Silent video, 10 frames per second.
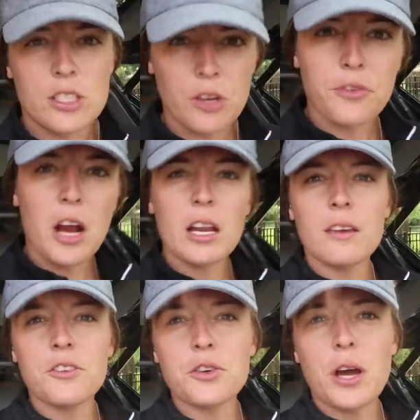So for
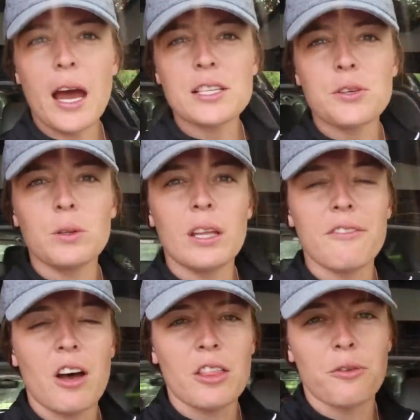any of you guys who
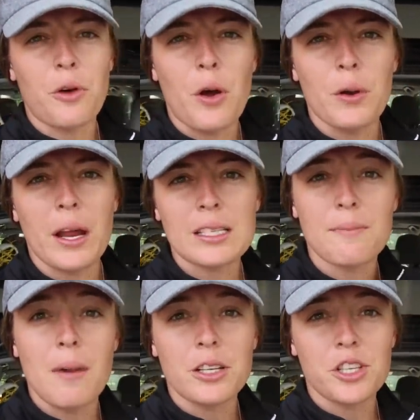live on the road as
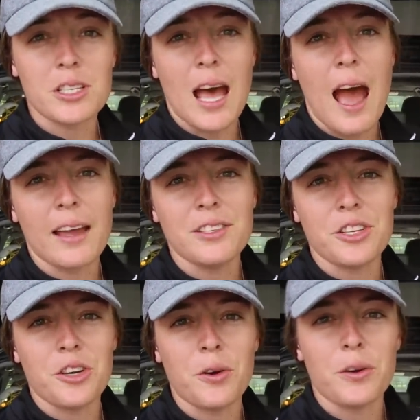much as I
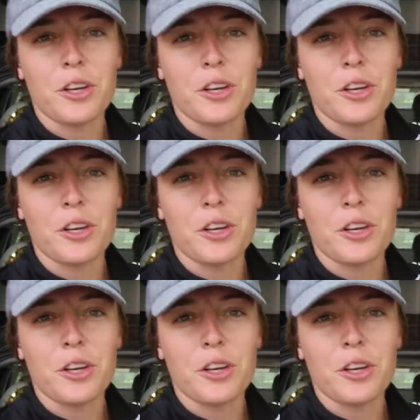do,